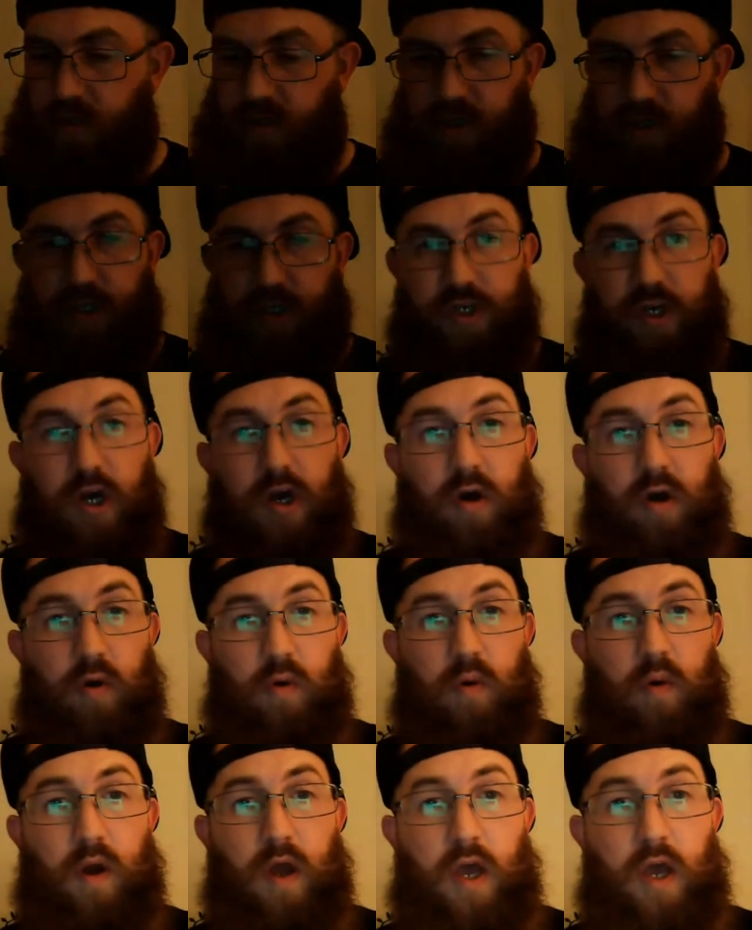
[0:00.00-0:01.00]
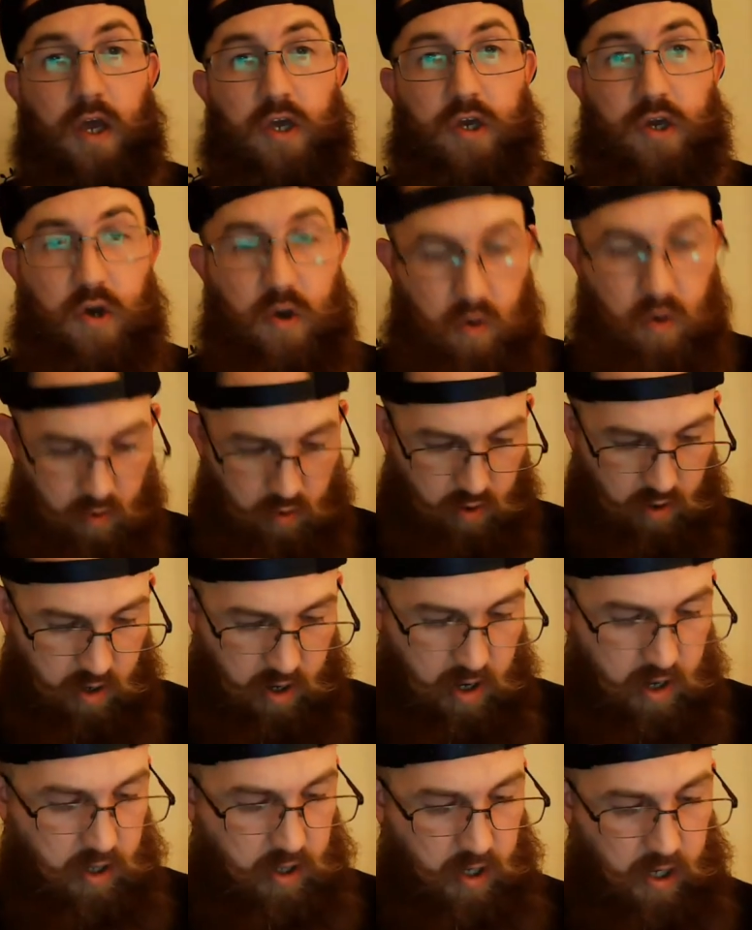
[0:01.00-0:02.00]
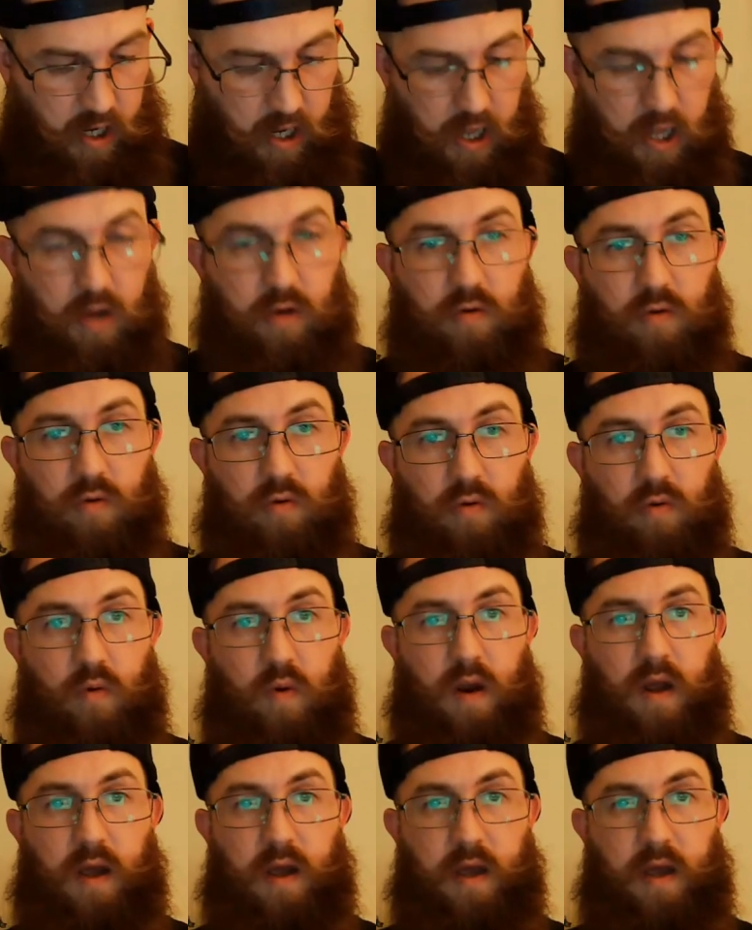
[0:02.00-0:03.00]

to show your glow.